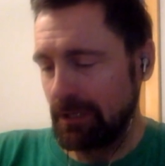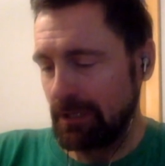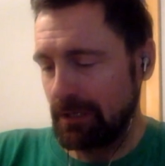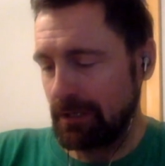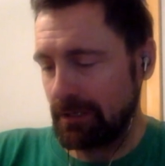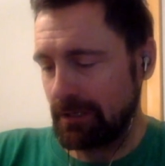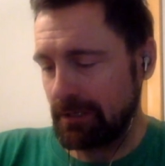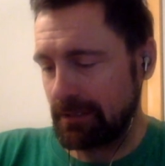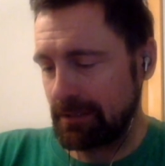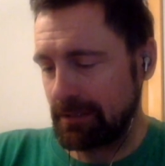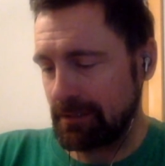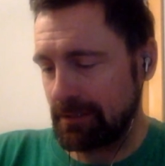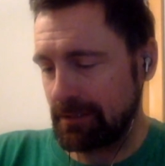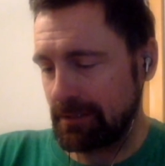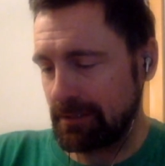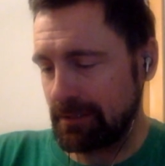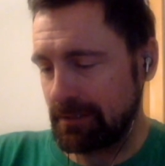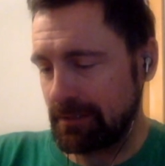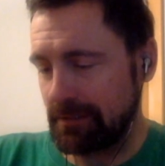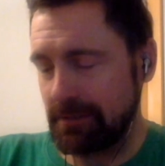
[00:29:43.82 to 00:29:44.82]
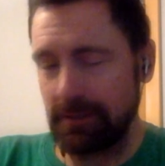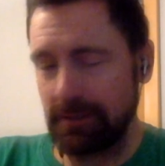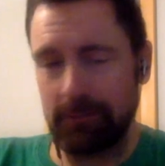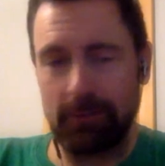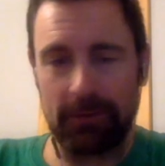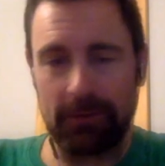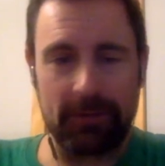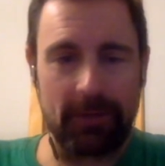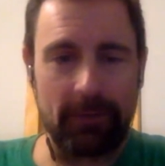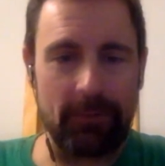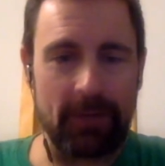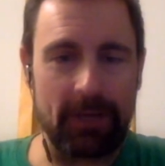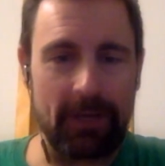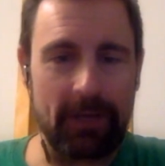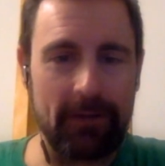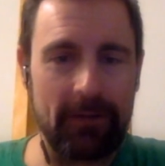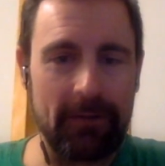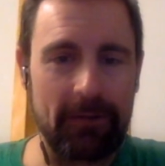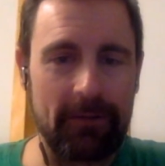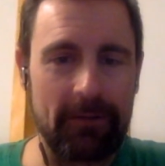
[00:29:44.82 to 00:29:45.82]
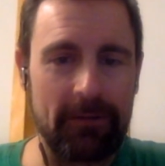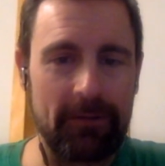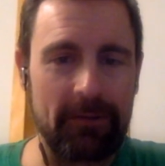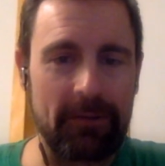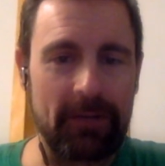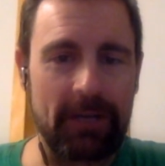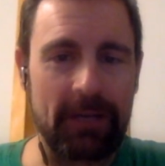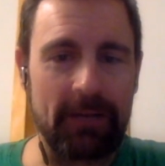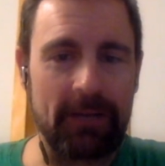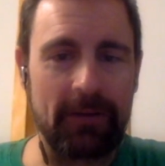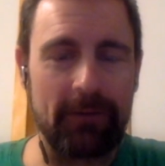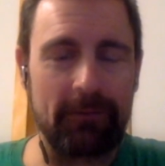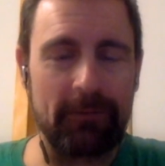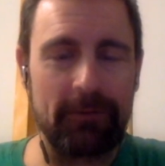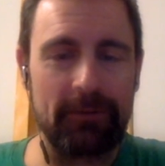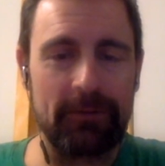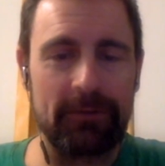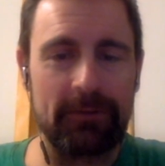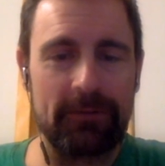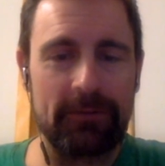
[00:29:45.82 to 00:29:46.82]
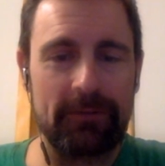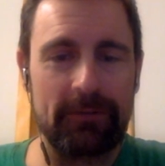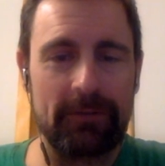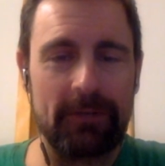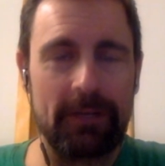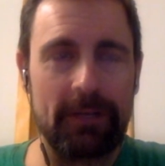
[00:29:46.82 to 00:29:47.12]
to see what's coming out of the design office,